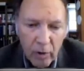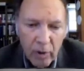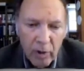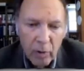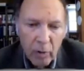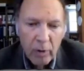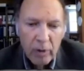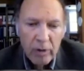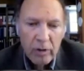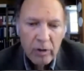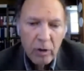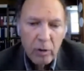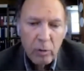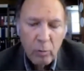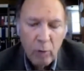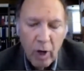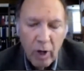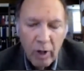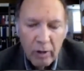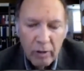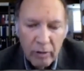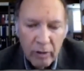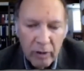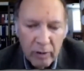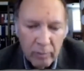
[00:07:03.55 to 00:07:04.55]
So they went
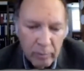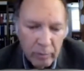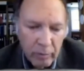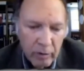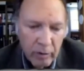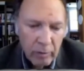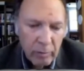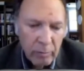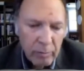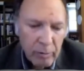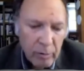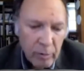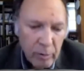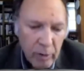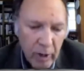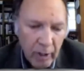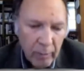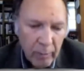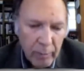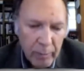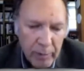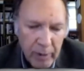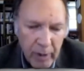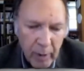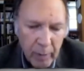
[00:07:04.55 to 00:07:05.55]
to
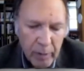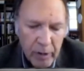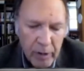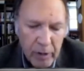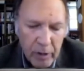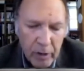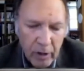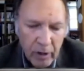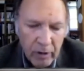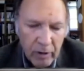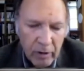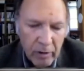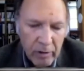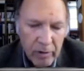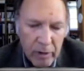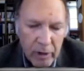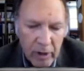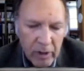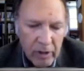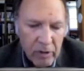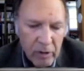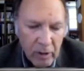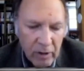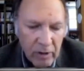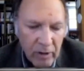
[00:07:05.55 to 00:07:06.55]
the Deputy
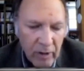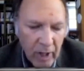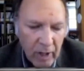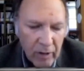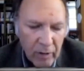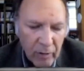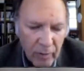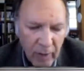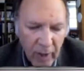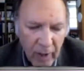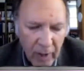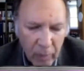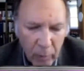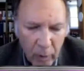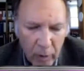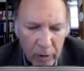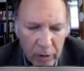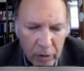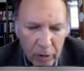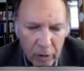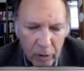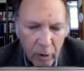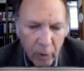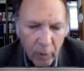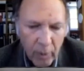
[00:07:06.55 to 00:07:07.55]
Secretary of State said, that's
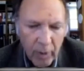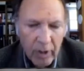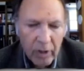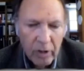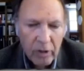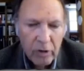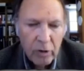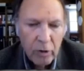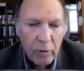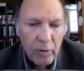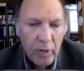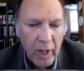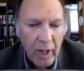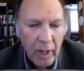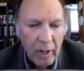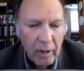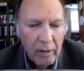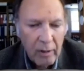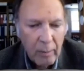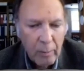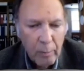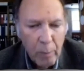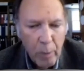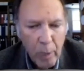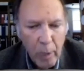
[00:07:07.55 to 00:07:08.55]
fine, why don't you go ahead and
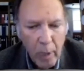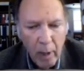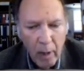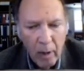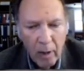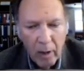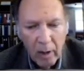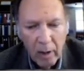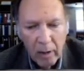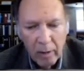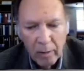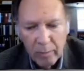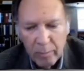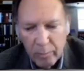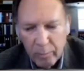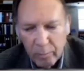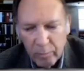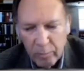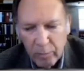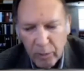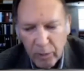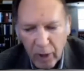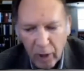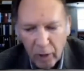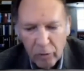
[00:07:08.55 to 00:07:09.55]
do that.
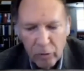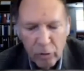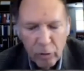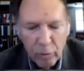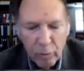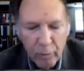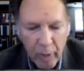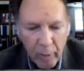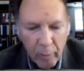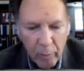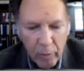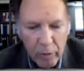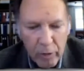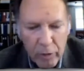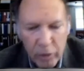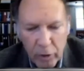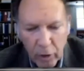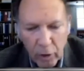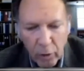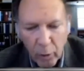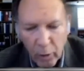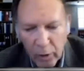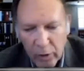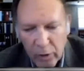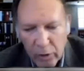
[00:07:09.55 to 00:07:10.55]
Council
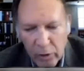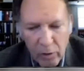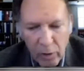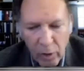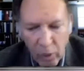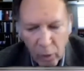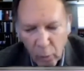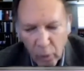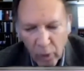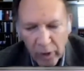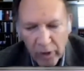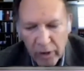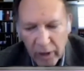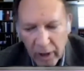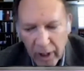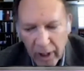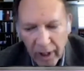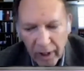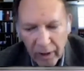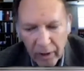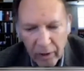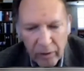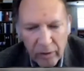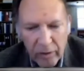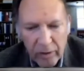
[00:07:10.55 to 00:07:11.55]
members, of course,
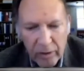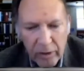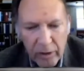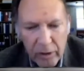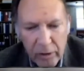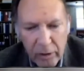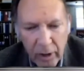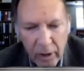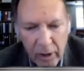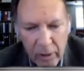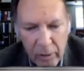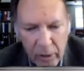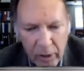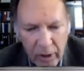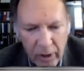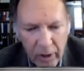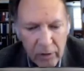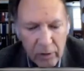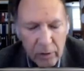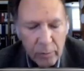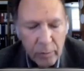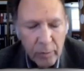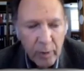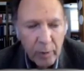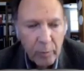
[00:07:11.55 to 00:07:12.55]
work together, and this
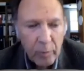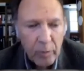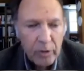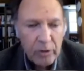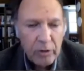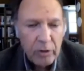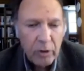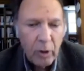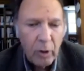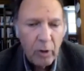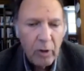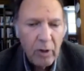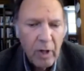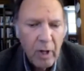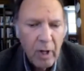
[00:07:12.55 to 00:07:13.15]
guy's a council member.